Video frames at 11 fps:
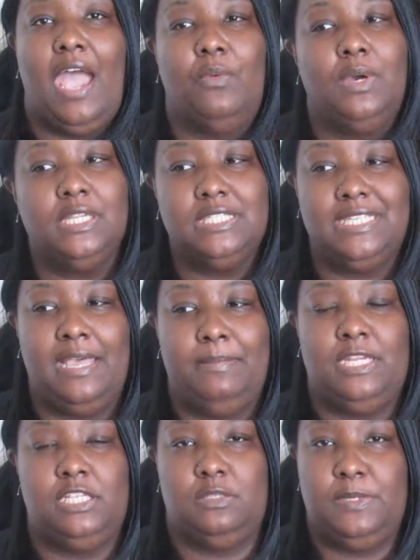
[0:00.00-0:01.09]
I wanted to come
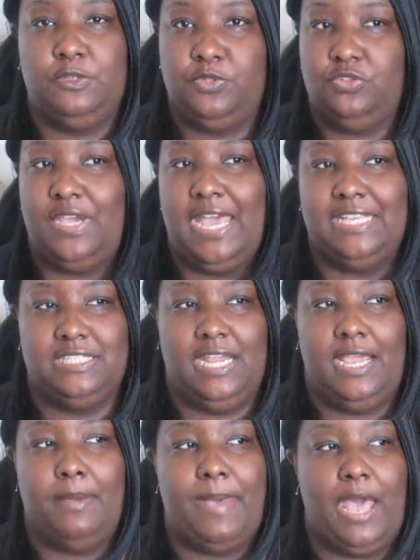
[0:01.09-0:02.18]
in and speak with you guys
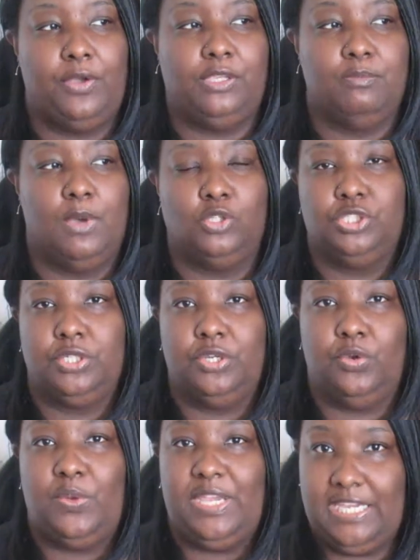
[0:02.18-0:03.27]
today about
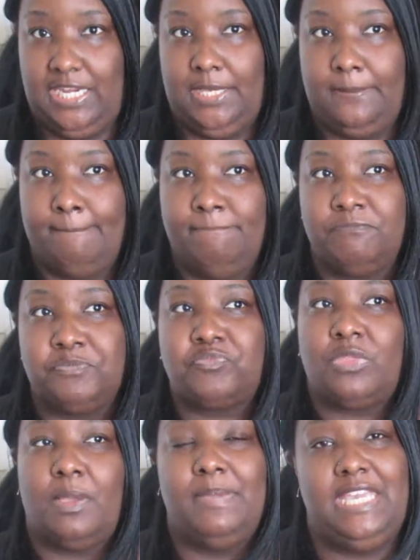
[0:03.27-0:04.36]
emotional eating,
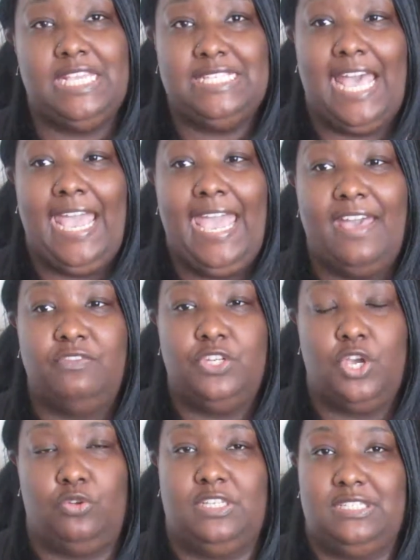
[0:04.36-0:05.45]
because I have
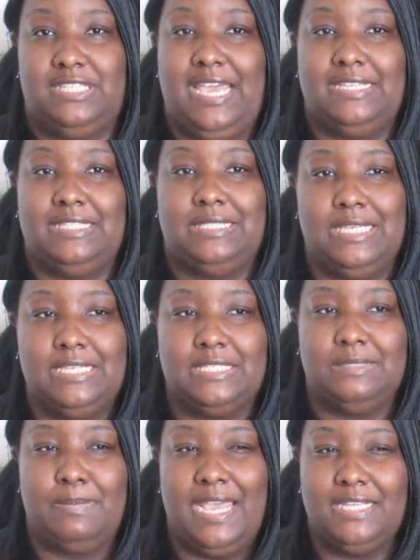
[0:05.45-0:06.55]
noticed that
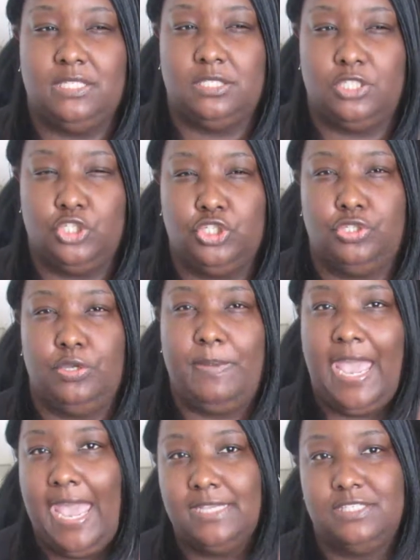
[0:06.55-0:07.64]
since my sister
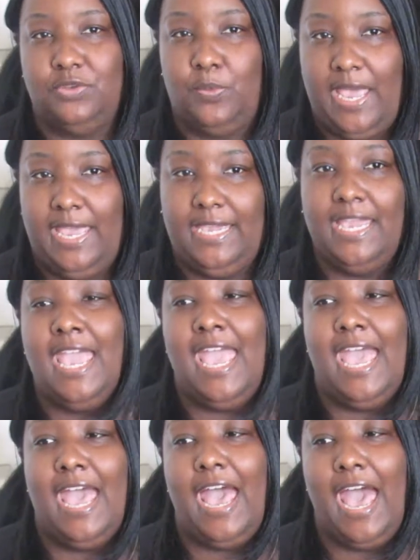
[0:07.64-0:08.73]
passed away,
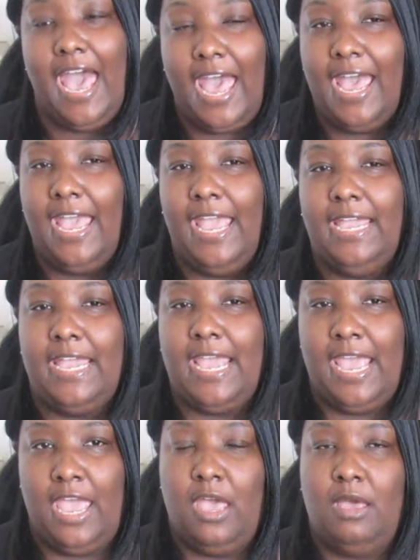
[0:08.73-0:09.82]
I
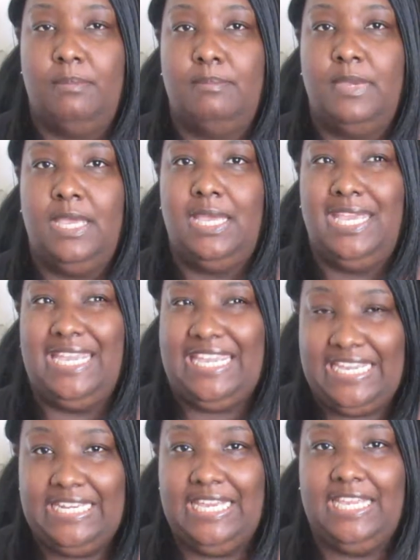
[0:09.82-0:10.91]
am
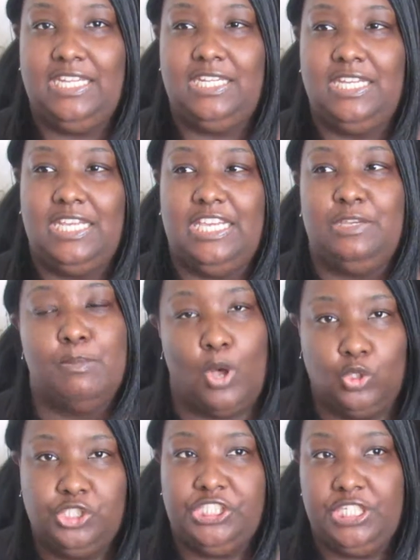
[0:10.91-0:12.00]
eating
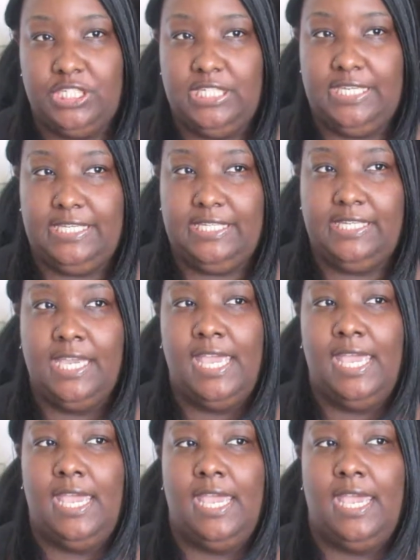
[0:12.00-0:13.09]
emotionally
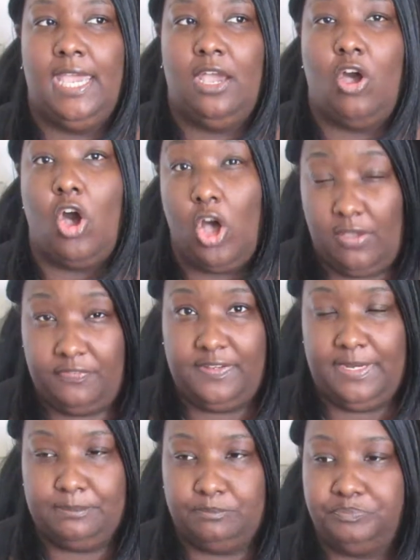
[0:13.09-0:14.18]

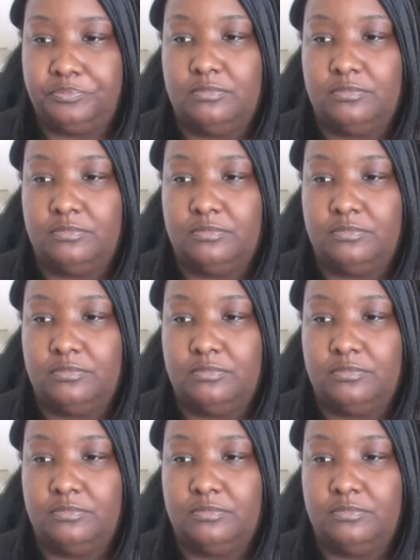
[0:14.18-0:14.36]
often.